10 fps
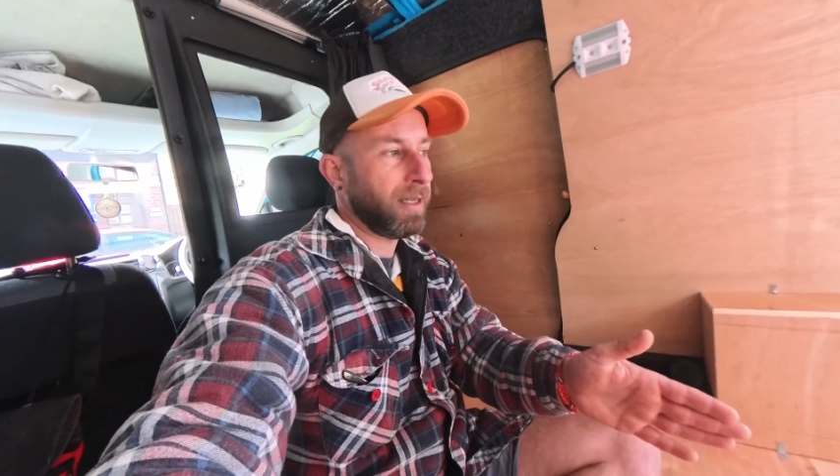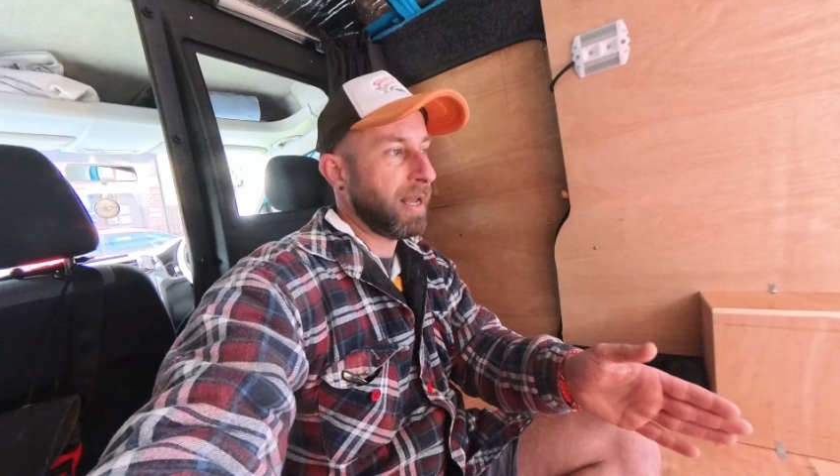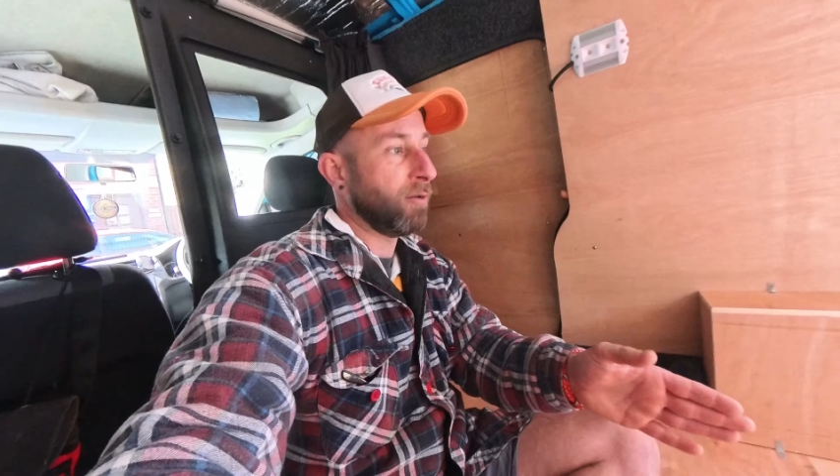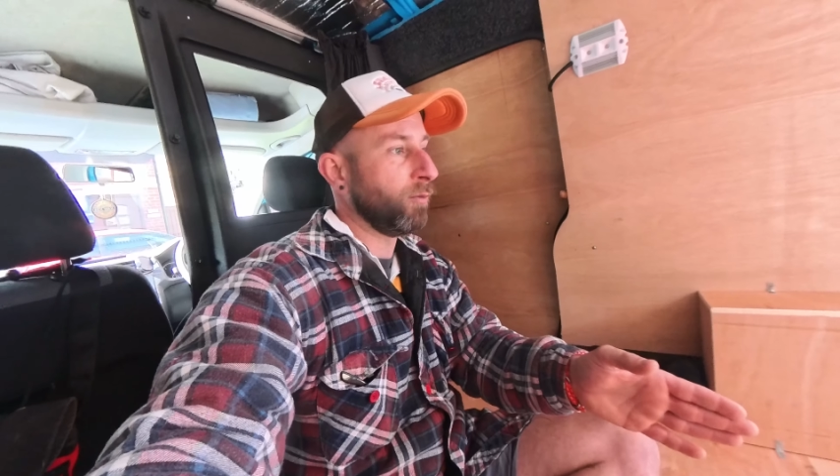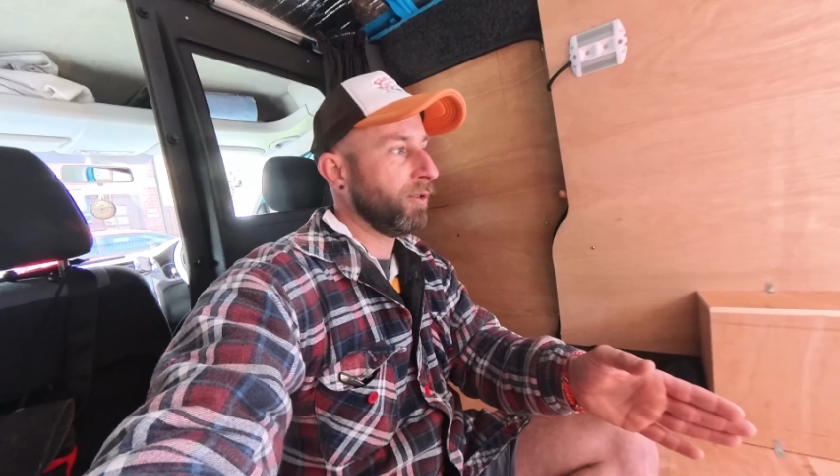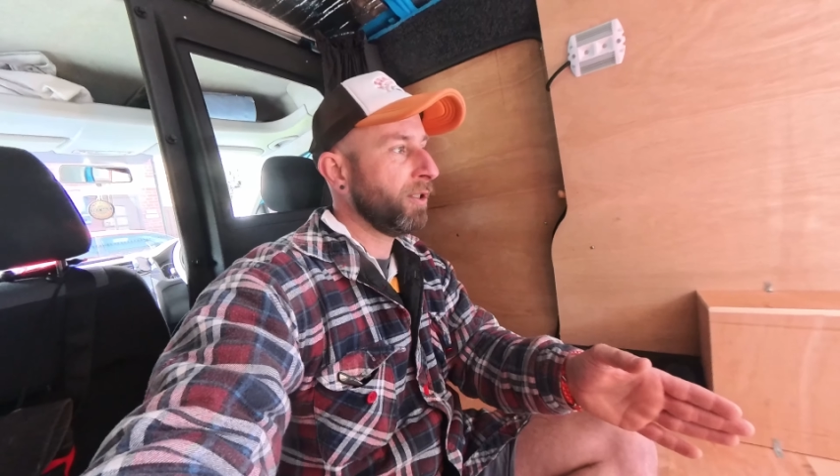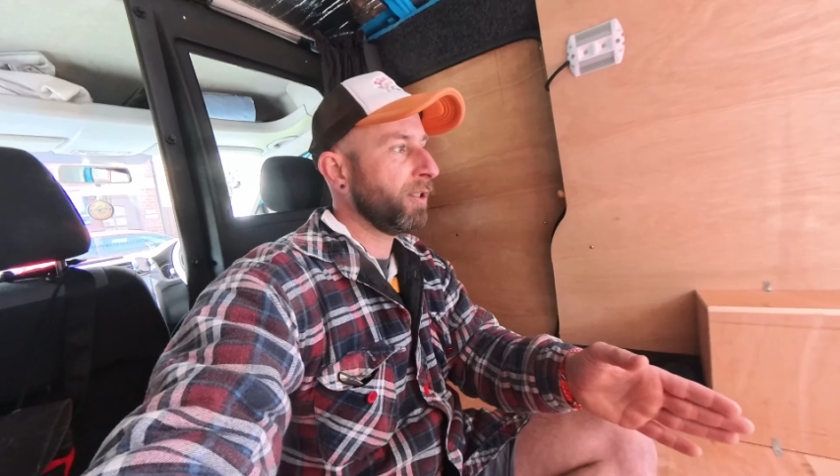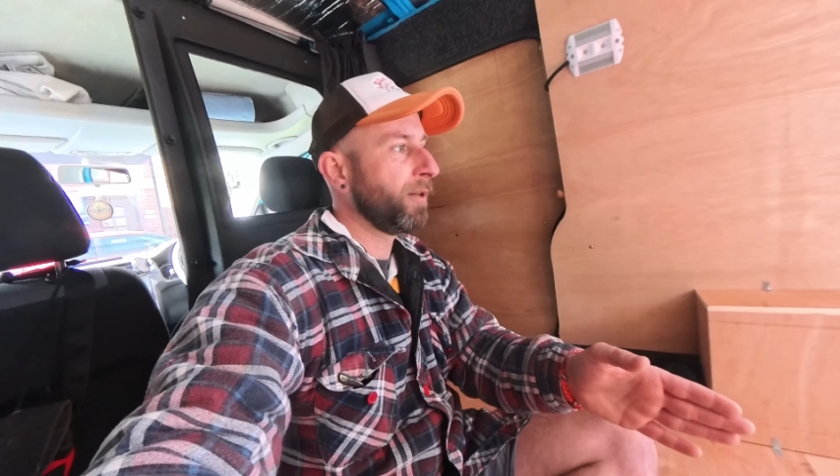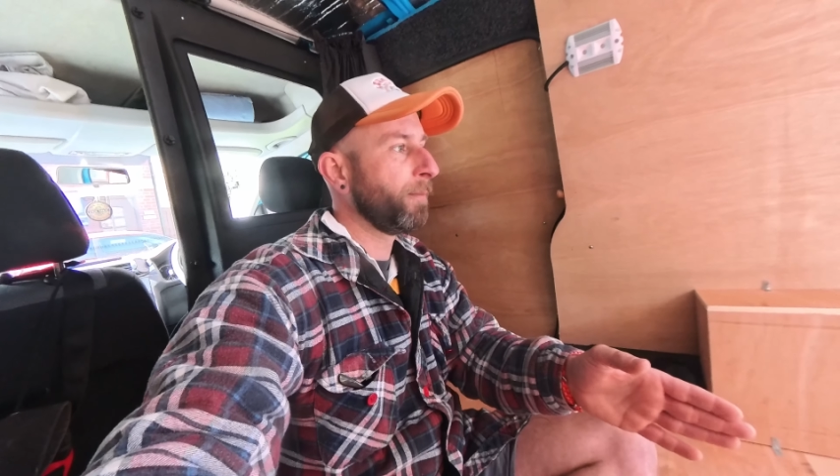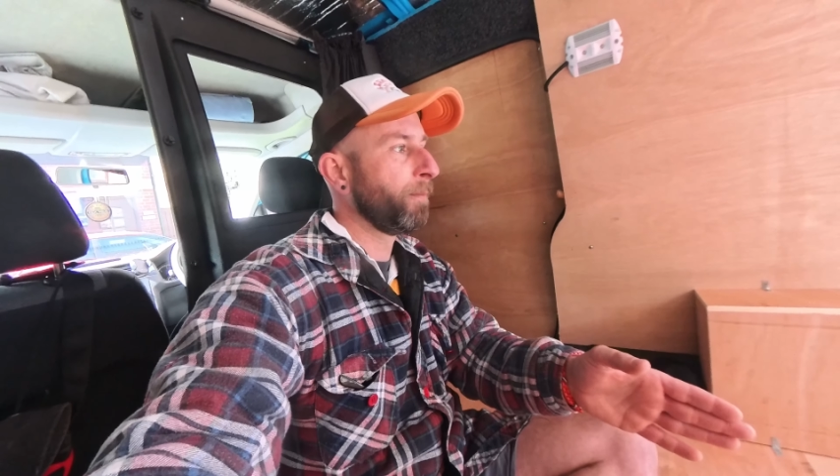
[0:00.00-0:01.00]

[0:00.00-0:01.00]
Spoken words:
outwards.